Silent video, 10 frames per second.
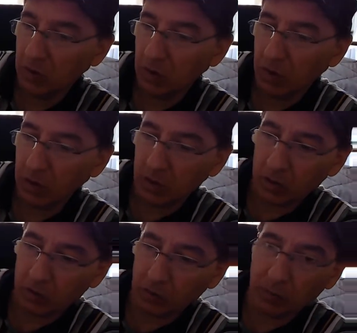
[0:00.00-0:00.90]

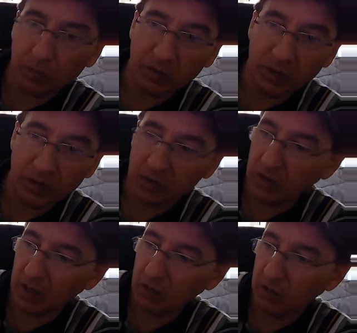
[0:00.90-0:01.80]
Uh, the publication
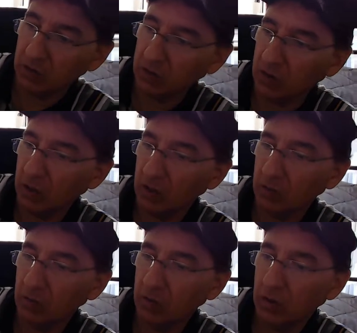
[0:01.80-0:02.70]
date on this
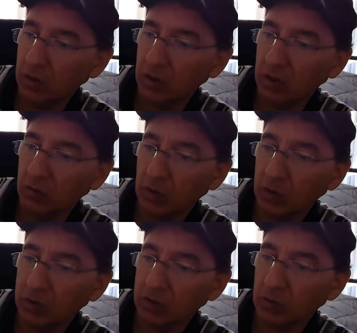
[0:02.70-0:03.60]
here, well,
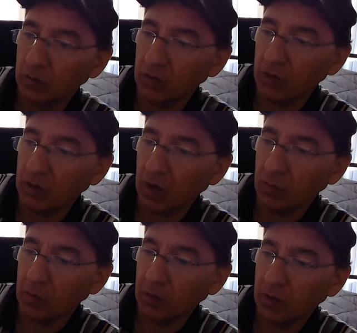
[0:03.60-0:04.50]
it says over here
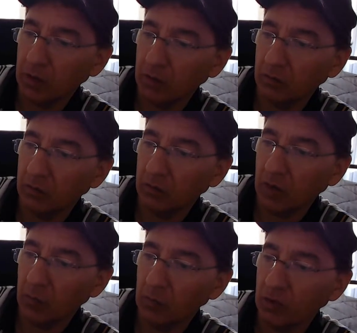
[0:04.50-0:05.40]
copyright. The
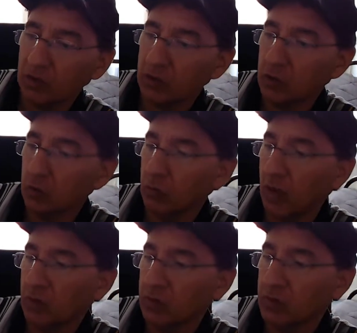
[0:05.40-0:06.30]
copyright says
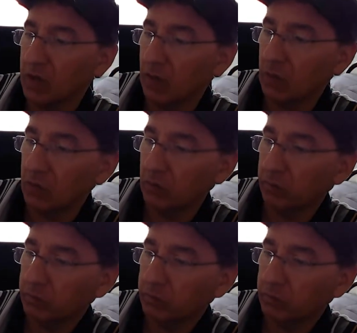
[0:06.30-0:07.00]
2007.